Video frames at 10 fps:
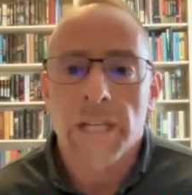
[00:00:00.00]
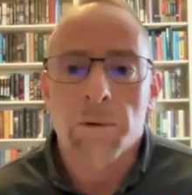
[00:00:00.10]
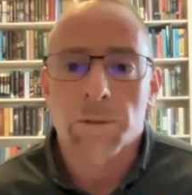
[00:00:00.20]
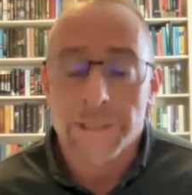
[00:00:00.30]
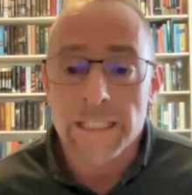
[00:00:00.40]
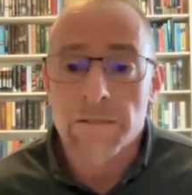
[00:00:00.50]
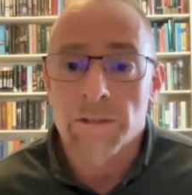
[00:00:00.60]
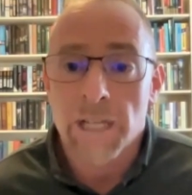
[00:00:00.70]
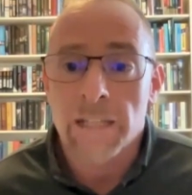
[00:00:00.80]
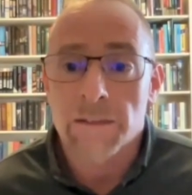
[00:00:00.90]
that which was evil
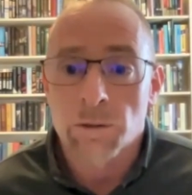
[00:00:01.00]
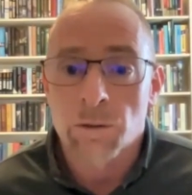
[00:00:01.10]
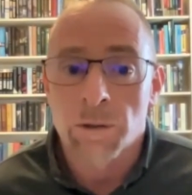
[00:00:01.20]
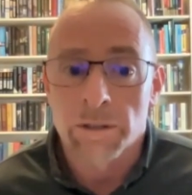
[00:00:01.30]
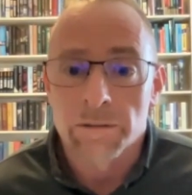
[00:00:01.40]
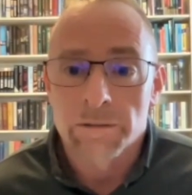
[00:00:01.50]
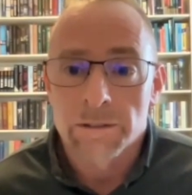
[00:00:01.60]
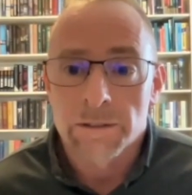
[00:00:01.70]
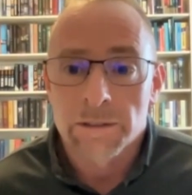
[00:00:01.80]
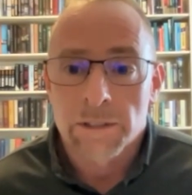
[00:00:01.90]
in the eyes of the Lord.
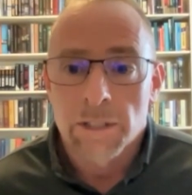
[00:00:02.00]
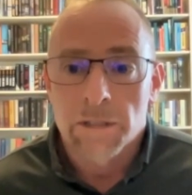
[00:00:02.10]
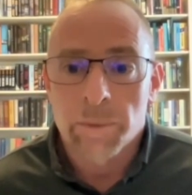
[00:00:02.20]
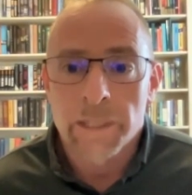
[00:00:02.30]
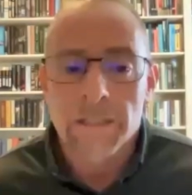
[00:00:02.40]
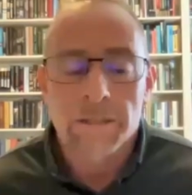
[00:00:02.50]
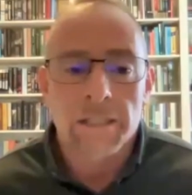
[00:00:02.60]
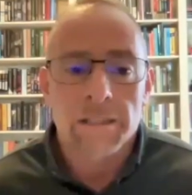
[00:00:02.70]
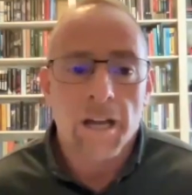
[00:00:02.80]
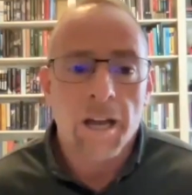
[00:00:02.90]
It's repeated
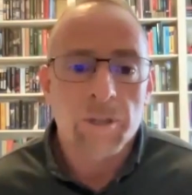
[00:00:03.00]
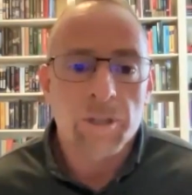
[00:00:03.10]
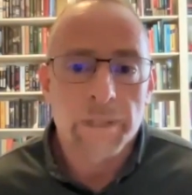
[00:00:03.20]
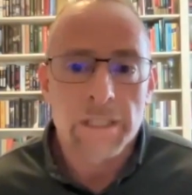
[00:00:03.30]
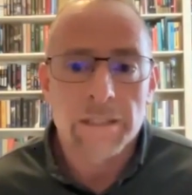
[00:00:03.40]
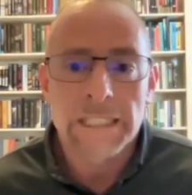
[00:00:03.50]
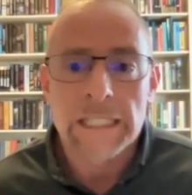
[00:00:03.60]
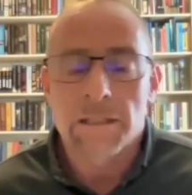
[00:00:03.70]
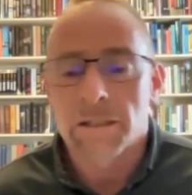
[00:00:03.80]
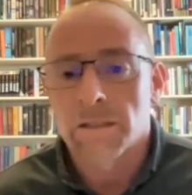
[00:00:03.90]
six times, and it begins
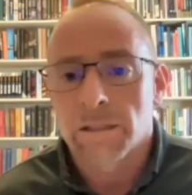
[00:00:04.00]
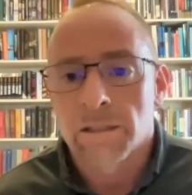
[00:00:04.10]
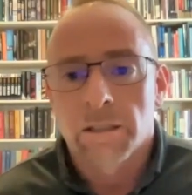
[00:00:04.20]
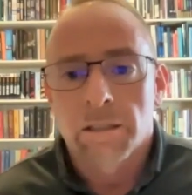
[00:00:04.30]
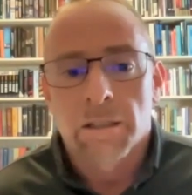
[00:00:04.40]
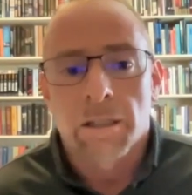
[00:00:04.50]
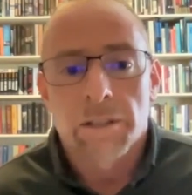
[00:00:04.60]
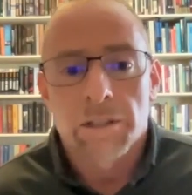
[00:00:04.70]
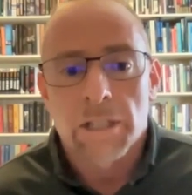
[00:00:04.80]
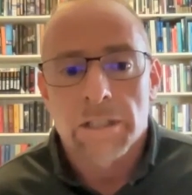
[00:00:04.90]
each of
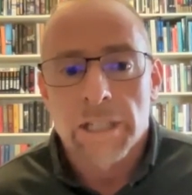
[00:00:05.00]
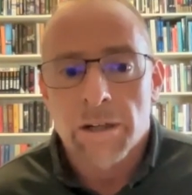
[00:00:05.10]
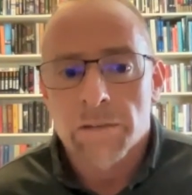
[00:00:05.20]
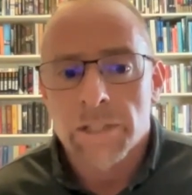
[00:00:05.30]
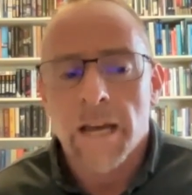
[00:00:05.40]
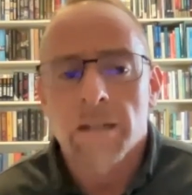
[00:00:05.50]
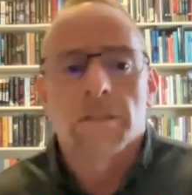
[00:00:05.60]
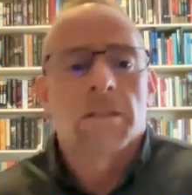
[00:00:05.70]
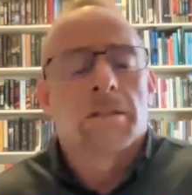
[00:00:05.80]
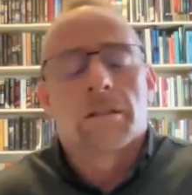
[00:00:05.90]
the judge narratives.
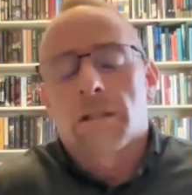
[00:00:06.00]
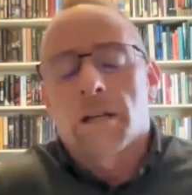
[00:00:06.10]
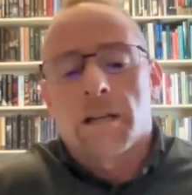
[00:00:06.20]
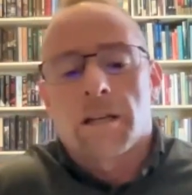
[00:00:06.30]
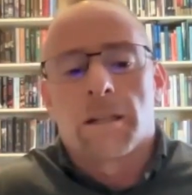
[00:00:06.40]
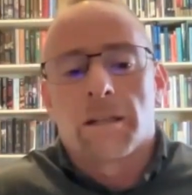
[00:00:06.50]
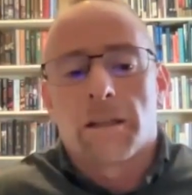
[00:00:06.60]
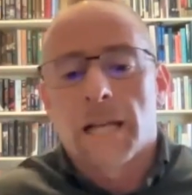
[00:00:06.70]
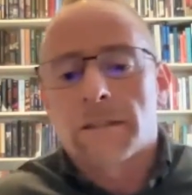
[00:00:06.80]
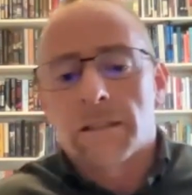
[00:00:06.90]
And uh,
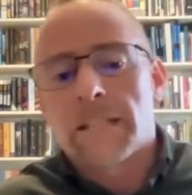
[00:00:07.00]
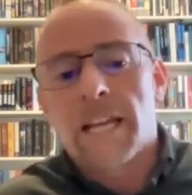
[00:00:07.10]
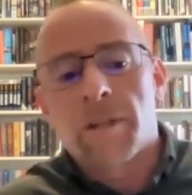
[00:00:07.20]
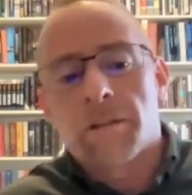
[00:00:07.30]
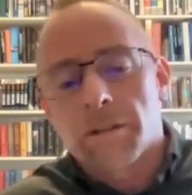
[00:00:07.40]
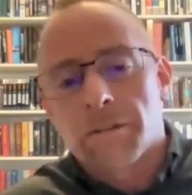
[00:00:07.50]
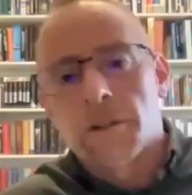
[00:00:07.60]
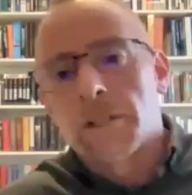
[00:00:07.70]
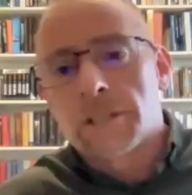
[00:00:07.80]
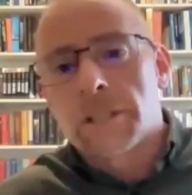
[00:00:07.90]
that's the statement for the
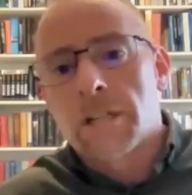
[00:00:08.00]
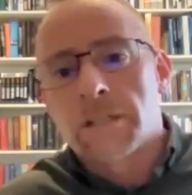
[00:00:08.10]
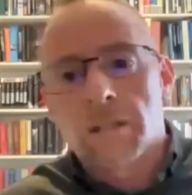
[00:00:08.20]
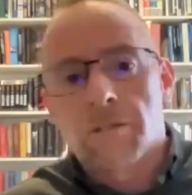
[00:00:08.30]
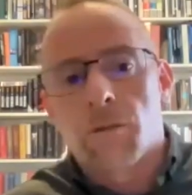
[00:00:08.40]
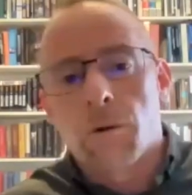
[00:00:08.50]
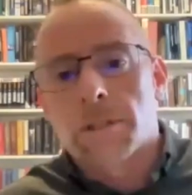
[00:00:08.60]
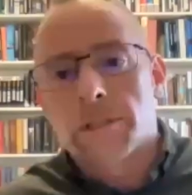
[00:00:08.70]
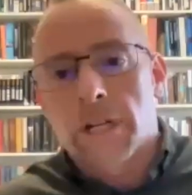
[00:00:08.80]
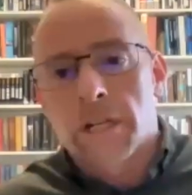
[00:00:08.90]
first judge and the
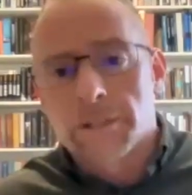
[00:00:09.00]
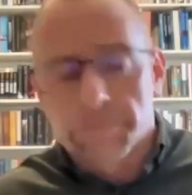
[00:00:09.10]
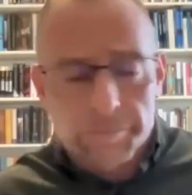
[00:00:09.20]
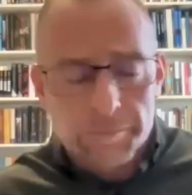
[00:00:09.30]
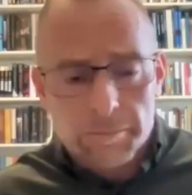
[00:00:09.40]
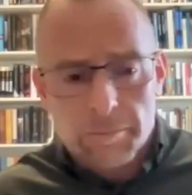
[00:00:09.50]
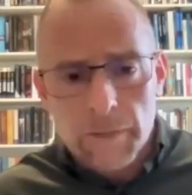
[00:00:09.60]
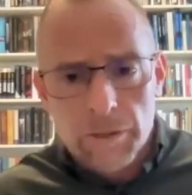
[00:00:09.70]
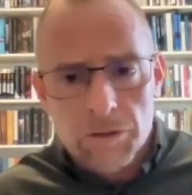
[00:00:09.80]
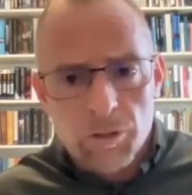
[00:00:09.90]
fourth judge.
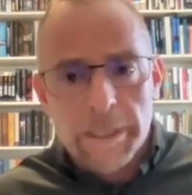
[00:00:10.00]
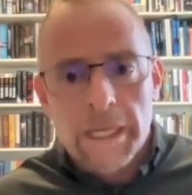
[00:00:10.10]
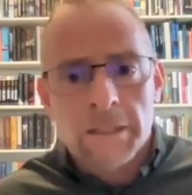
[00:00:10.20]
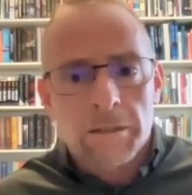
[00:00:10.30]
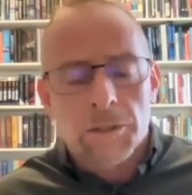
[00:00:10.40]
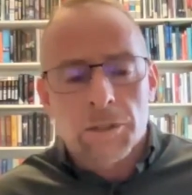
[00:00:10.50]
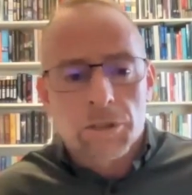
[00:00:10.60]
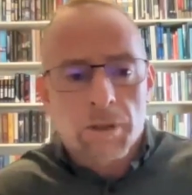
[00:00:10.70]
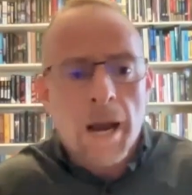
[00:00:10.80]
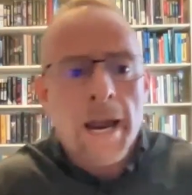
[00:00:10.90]
So the beginning of the two
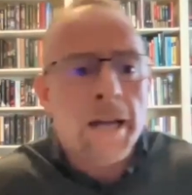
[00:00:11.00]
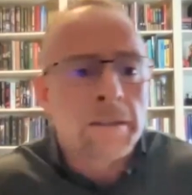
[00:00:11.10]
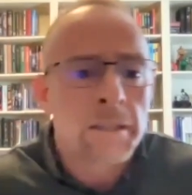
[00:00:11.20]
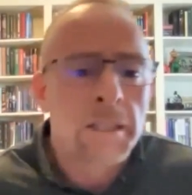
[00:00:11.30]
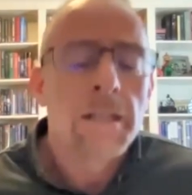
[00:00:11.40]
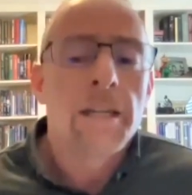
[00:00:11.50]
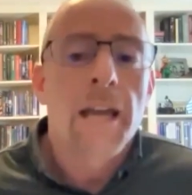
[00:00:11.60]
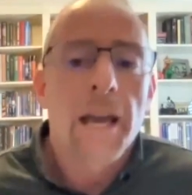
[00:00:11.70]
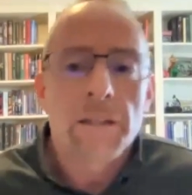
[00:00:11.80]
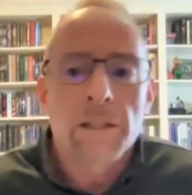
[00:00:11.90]
triads.
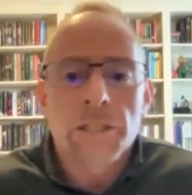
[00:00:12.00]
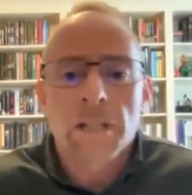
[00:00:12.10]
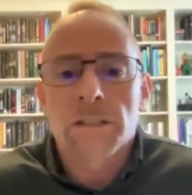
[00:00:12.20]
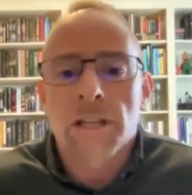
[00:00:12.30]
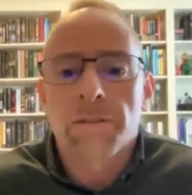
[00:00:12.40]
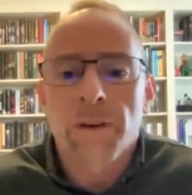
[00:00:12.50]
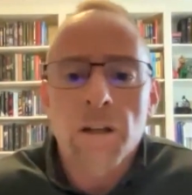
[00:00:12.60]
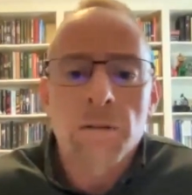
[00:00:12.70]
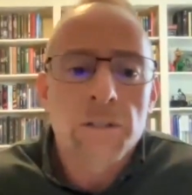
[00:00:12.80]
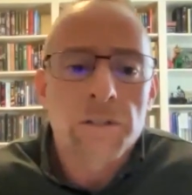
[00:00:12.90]
And then the judges that
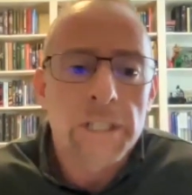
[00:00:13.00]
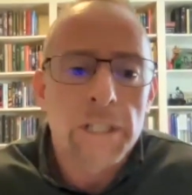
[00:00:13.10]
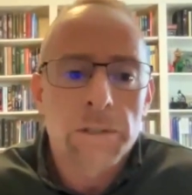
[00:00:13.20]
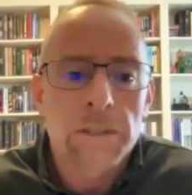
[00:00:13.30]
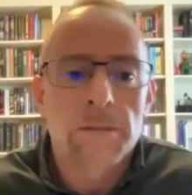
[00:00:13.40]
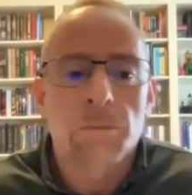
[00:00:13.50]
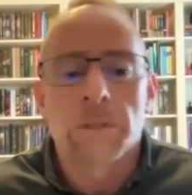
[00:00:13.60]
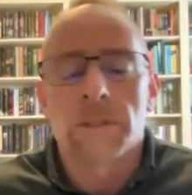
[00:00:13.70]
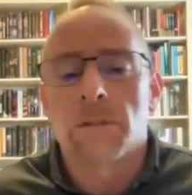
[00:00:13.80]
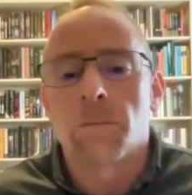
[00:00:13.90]
follow in those sequences
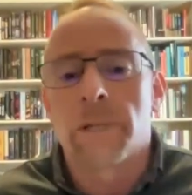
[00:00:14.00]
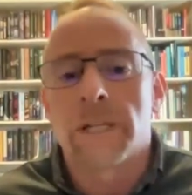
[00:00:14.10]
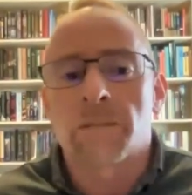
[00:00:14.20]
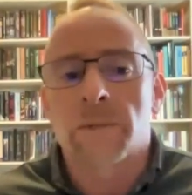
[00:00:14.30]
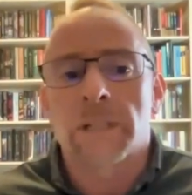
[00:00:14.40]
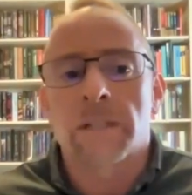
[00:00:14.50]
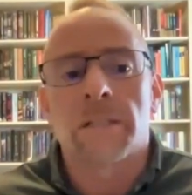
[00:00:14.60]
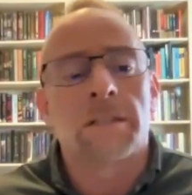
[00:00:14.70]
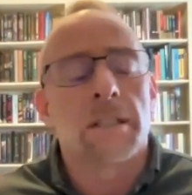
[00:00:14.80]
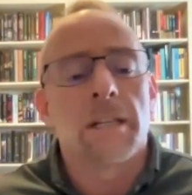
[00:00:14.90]
would begin something like
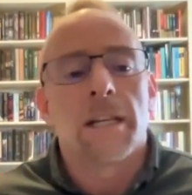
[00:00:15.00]
this.